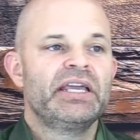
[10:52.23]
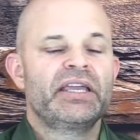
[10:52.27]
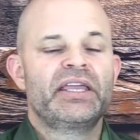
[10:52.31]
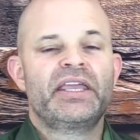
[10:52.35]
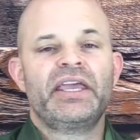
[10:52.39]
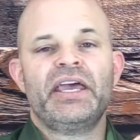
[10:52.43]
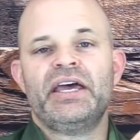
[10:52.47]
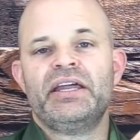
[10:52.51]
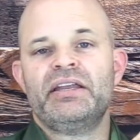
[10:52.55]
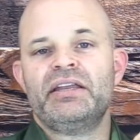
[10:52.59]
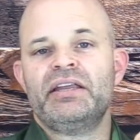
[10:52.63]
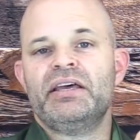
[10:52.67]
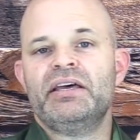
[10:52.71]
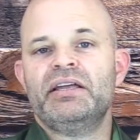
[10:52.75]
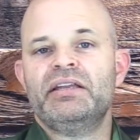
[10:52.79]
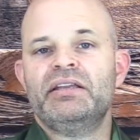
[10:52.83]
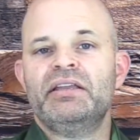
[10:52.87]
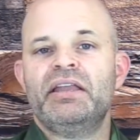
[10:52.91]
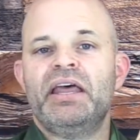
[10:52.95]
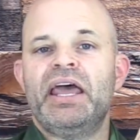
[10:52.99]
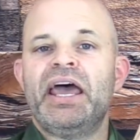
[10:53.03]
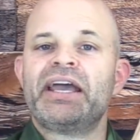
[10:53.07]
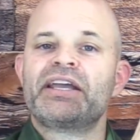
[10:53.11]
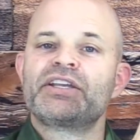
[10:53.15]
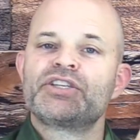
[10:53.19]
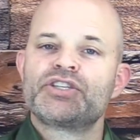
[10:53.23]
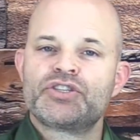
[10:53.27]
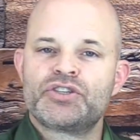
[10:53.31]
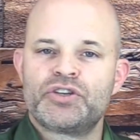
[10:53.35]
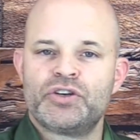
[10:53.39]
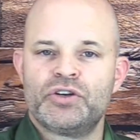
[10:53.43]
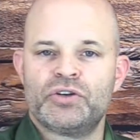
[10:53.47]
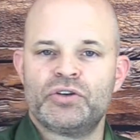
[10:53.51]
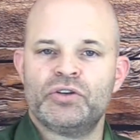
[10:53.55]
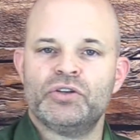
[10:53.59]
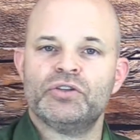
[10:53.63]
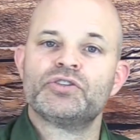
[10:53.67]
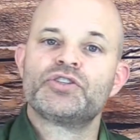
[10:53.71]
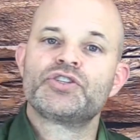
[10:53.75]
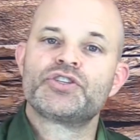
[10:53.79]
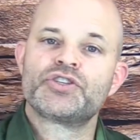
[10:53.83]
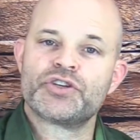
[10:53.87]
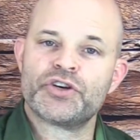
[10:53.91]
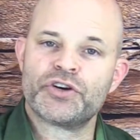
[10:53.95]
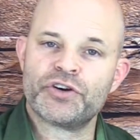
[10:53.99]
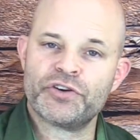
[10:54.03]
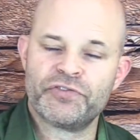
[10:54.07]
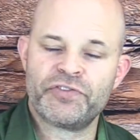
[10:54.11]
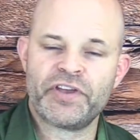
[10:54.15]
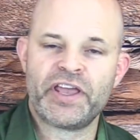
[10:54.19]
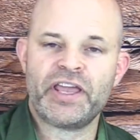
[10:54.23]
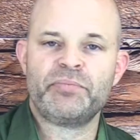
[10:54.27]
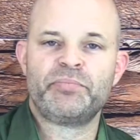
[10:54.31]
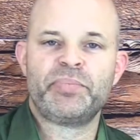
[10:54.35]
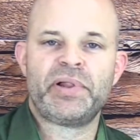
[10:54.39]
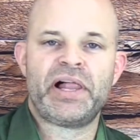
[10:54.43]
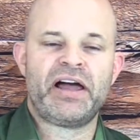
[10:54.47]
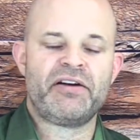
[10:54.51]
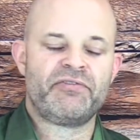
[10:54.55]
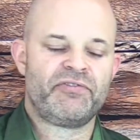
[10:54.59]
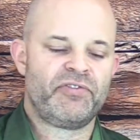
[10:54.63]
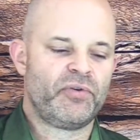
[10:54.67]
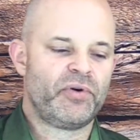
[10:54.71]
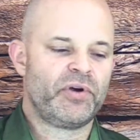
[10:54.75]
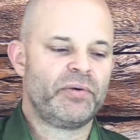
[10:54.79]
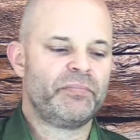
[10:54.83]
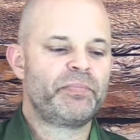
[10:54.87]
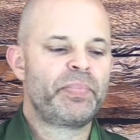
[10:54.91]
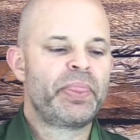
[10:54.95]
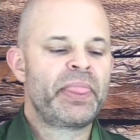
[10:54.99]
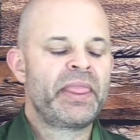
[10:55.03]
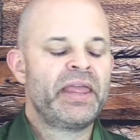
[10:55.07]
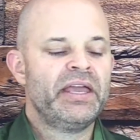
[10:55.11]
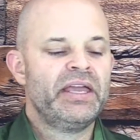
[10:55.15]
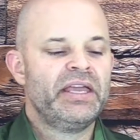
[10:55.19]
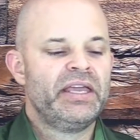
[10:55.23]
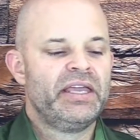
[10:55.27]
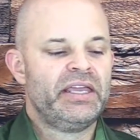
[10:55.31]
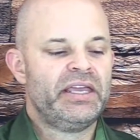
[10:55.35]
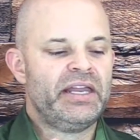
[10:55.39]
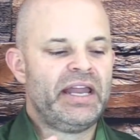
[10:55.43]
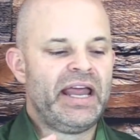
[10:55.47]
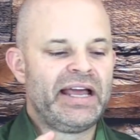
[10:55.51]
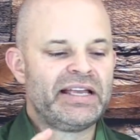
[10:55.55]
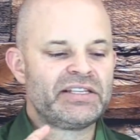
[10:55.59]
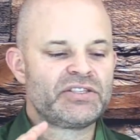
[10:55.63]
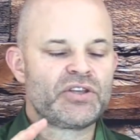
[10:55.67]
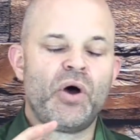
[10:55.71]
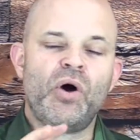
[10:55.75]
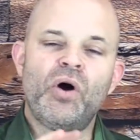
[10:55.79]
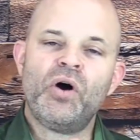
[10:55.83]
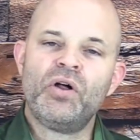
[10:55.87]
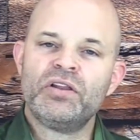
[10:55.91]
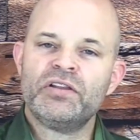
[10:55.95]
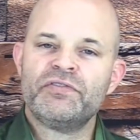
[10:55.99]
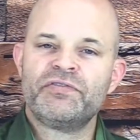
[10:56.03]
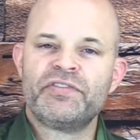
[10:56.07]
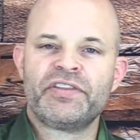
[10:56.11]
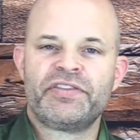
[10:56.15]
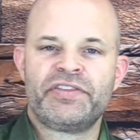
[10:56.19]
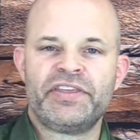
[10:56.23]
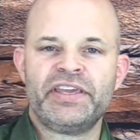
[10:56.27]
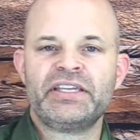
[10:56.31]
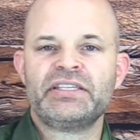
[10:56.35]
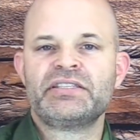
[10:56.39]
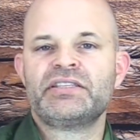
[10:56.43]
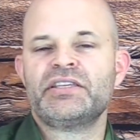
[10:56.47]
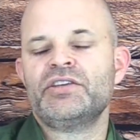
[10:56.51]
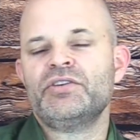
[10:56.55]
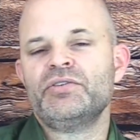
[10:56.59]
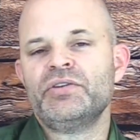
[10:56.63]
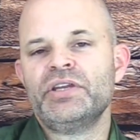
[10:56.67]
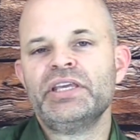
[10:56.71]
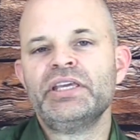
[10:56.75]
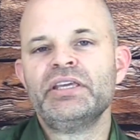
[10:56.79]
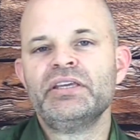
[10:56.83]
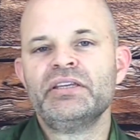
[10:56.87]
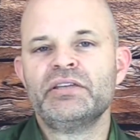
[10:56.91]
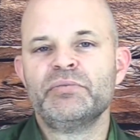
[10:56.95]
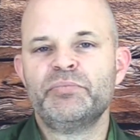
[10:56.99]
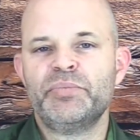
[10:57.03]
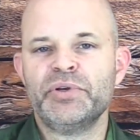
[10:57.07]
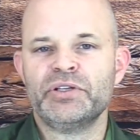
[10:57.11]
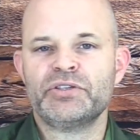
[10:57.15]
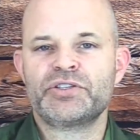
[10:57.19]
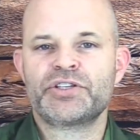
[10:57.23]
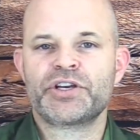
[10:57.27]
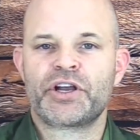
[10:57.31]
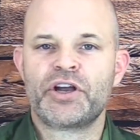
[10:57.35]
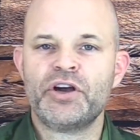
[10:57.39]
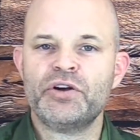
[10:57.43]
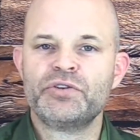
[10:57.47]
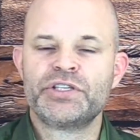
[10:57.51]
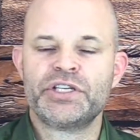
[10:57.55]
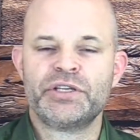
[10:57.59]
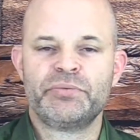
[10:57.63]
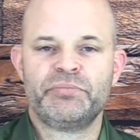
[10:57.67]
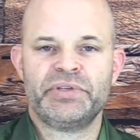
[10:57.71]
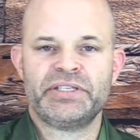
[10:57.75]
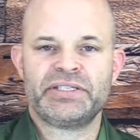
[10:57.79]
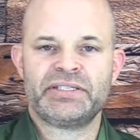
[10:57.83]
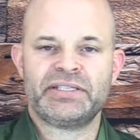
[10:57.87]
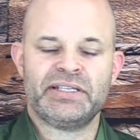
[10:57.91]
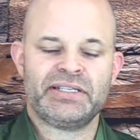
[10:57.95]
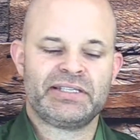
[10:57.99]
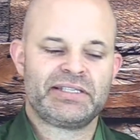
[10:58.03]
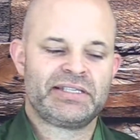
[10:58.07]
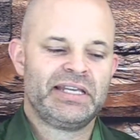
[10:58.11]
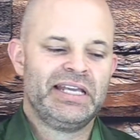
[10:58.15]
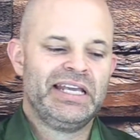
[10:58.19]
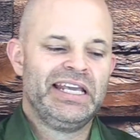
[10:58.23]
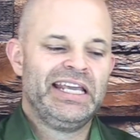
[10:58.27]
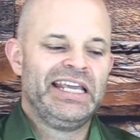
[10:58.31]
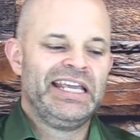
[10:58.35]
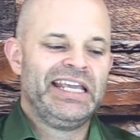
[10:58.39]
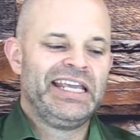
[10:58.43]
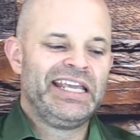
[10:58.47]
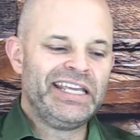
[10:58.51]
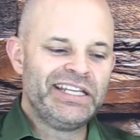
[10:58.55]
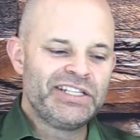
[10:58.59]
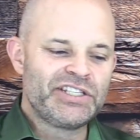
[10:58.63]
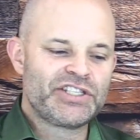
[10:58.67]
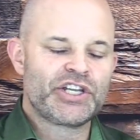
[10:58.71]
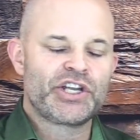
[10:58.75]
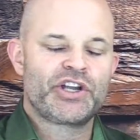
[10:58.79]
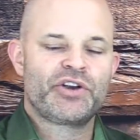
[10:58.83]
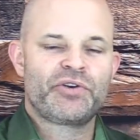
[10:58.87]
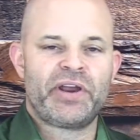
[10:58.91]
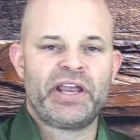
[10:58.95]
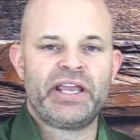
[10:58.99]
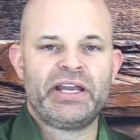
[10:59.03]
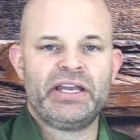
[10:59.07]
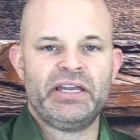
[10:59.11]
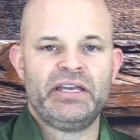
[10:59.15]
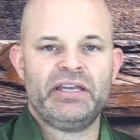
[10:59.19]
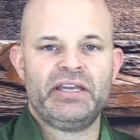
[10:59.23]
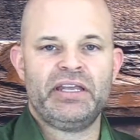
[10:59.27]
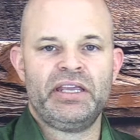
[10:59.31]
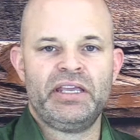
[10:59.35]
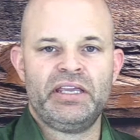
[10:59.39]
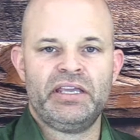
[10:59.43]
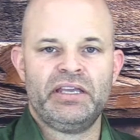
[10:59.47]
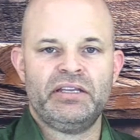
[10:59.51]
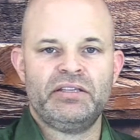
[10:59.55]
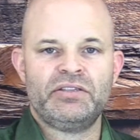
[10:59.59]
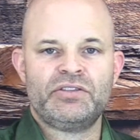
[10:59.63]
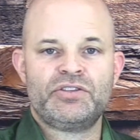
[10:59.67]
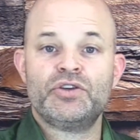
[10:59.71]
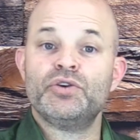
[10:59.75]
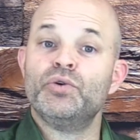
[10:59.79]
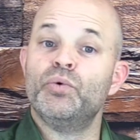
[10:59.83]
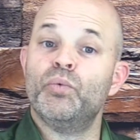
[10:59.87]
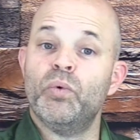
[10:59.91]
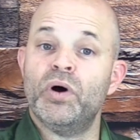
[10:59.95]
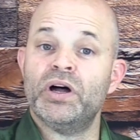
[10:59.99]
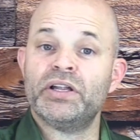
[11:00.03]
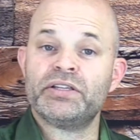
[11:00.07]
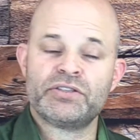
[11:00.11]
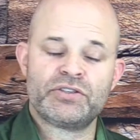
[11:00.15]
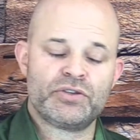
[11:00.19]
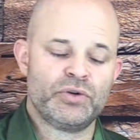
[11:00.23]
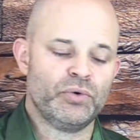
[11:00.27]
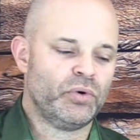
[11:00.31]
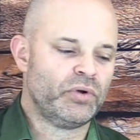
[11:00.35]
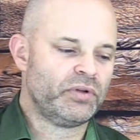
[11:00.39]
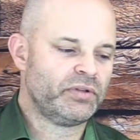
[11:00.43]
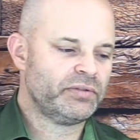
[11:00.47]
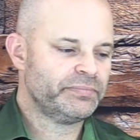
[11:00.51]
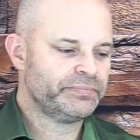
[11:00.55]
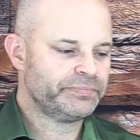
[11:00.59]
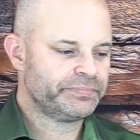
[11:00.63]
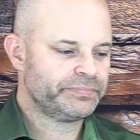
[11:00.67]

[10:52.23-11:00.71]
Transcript: get an external survey platform. It has all of the things that you need to build your coaching business integrated into one tool.